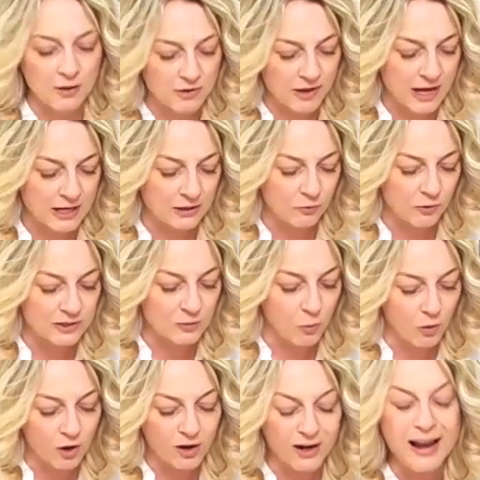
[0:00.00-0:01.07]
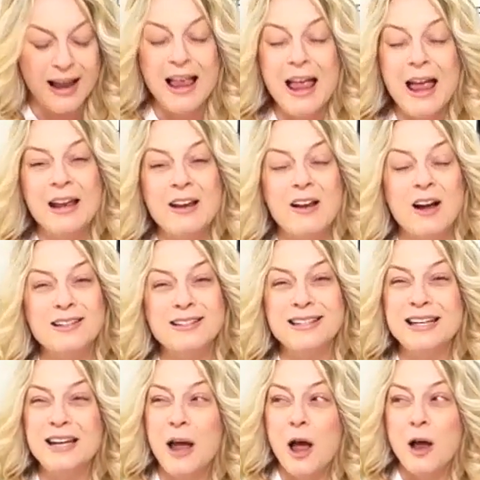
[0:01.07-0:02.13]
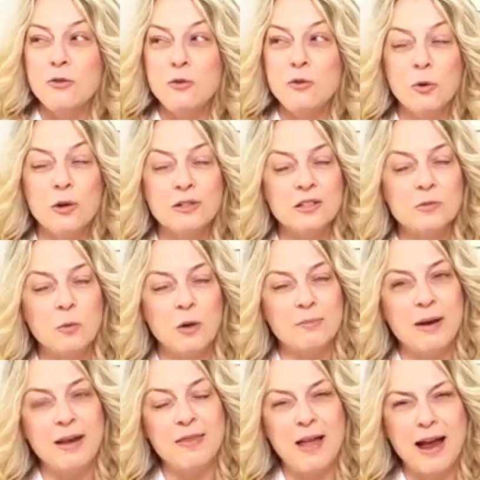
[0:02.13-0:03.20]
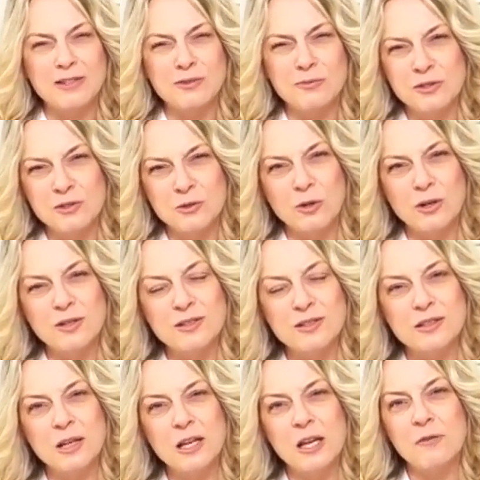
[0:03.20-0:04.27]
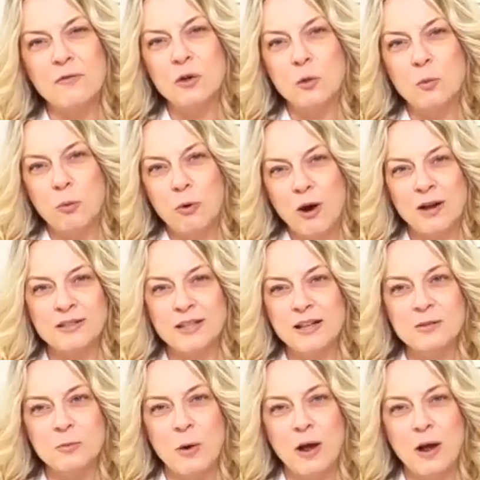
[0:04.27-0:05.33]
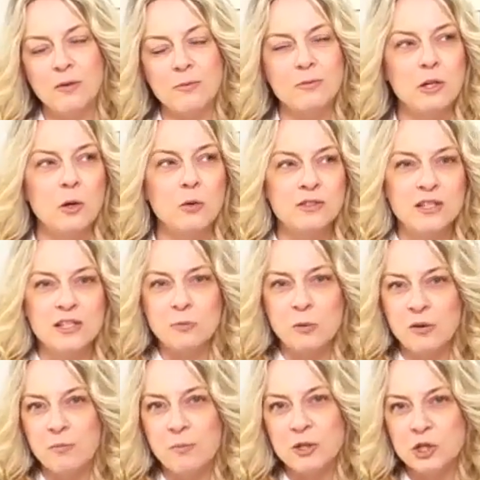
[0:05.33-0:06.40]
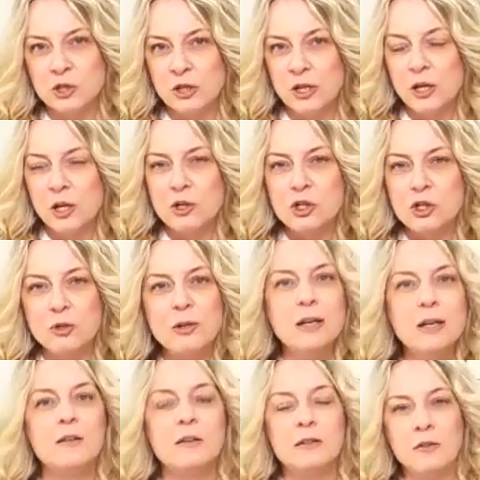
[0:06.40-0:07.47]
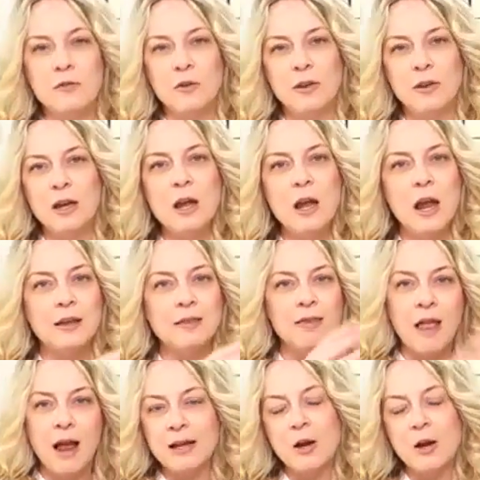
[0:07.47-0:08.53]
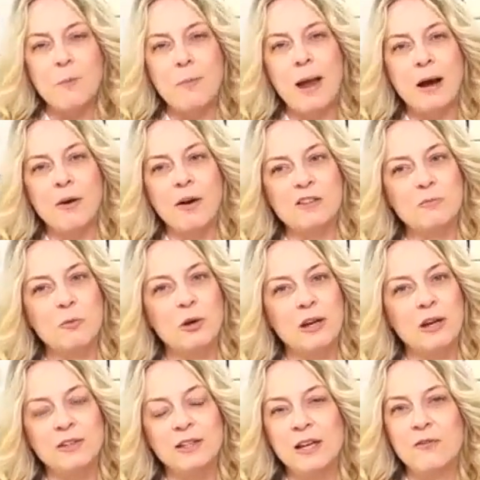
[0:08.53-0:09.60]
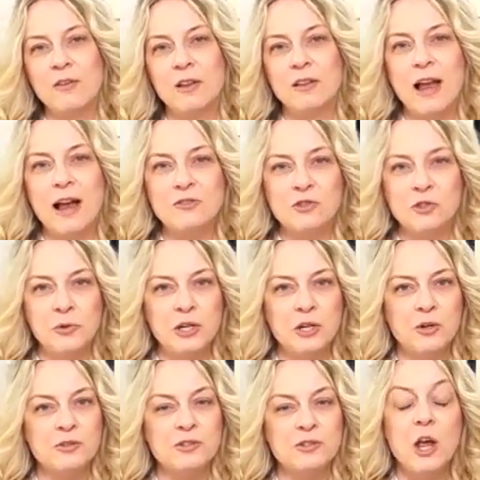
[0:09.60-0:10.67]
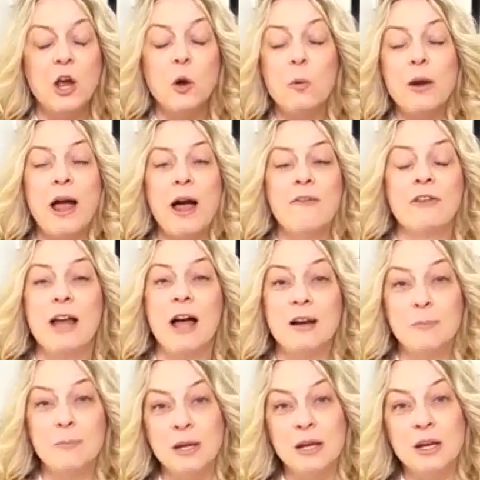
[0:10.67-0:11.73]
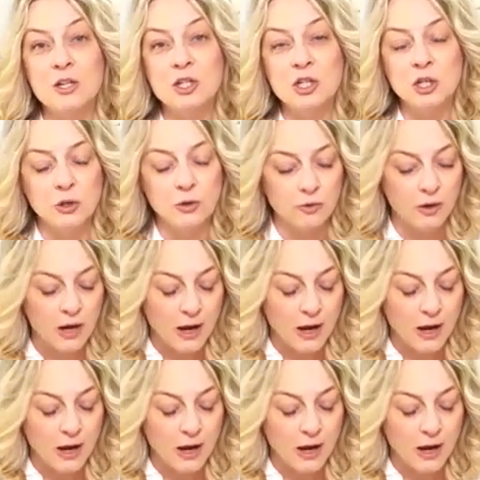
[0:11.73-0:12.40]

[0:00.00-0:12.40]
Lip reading: with adding noise work. And honestly, noise is one of my last resorts. If you process well, since we've been shooting a little differently and lighting our backgrounds more evenly for the last 2 years, we haven't had a big issue